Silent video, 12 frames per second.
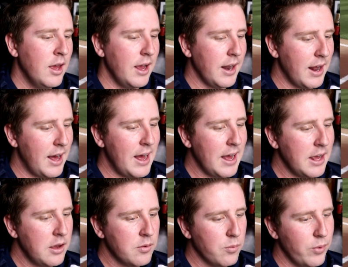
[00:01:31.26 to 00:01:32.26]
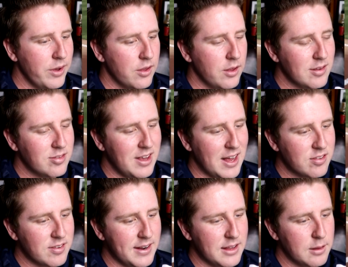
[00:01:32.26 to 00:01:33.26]
and I will
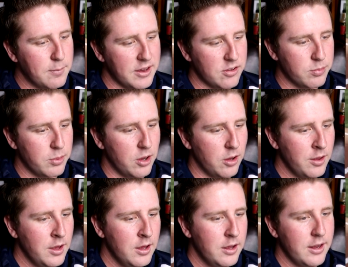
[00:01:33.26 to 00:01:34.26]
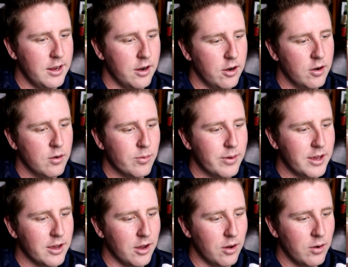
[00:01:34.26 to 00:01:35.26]
assassinate the baseball. Here we
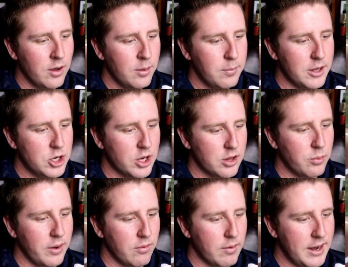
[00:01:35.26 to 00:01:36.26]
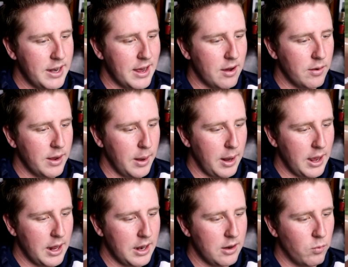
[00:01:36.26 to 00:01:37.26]
go. Pitch on the way right now.
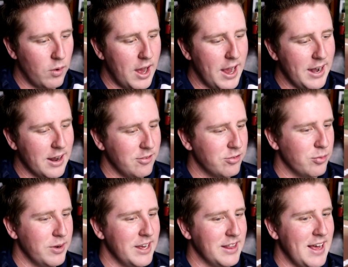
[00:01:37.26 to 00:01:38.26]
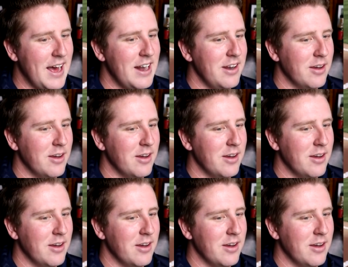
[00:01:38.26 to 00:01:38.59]
And wide. I swing at that